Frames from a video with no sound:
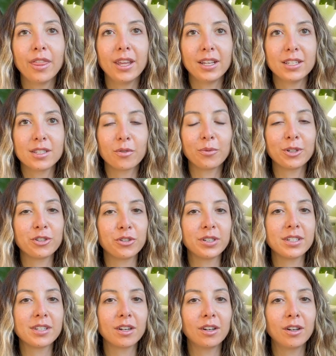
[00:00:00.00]
this
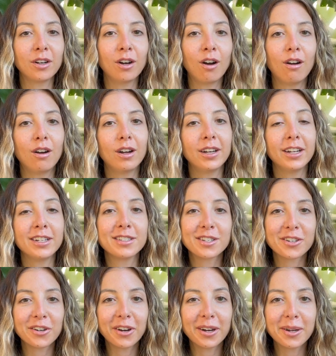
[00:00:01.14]
retreat center on
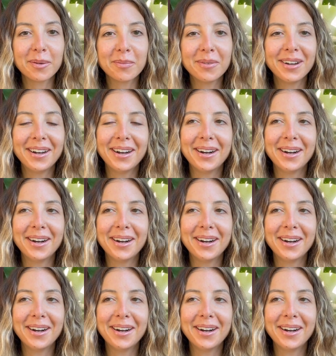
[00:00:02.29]
Instagram.